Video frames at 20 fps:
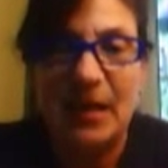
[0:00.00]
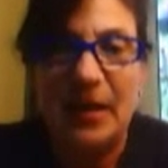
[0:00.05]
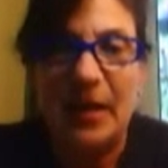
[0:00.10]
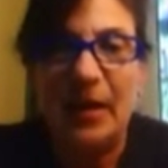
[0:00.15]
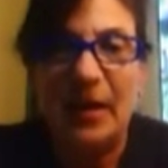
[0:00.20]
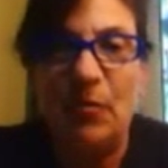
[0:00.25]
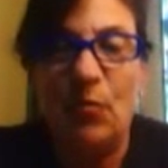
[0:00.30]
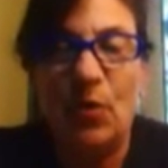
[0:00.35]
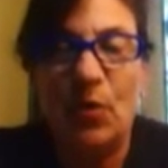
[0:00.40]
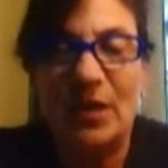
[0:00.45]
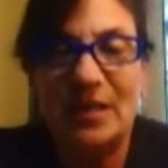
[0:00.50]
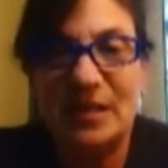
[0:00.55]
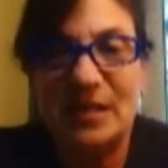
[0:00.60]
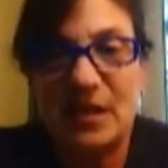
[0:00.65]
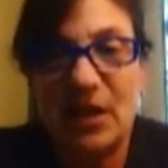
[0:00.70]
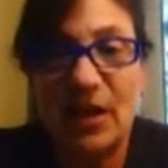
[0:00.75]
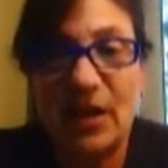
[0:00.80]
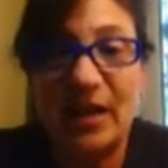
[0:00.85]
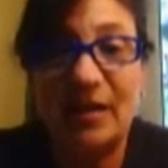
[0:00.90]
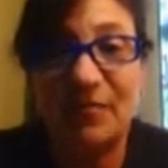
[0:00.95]
It was
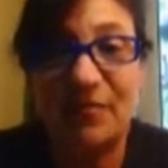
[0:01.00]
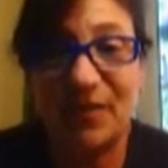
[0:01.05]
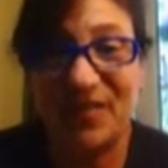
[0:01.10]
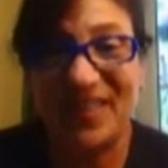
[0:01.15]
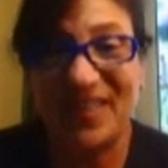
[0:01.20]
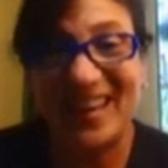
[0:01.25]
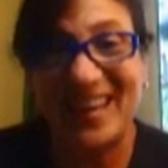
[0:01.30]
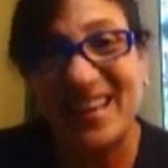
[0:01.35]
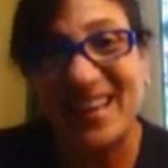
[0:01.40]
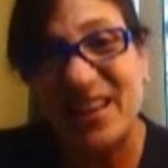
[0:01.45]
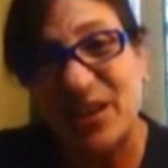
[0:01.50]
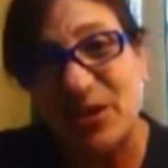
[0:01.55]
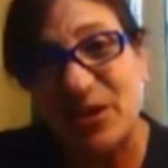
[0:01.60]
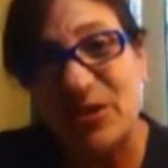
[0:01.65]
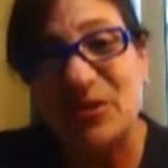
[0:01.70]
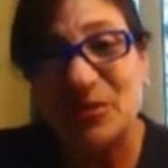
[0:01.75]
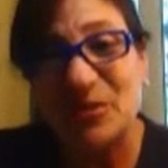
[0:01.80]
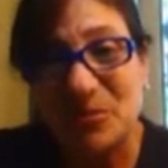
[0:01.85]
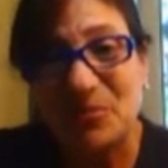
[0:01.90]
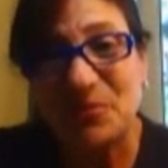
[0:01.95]
kind of a thank
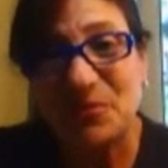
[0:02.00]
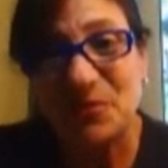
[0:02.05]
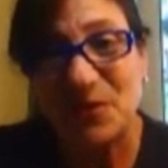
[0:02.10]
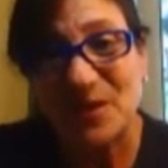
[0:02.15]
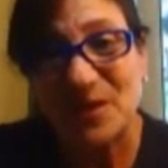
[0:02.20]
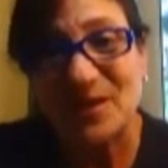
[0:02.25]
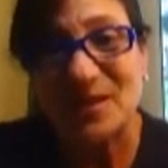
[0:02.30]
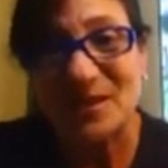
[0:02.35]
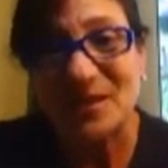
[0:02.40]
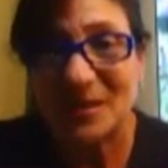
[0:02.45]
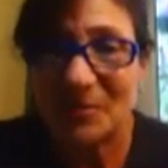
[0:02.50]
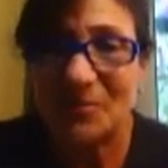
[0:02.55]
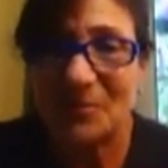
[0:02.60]
you for,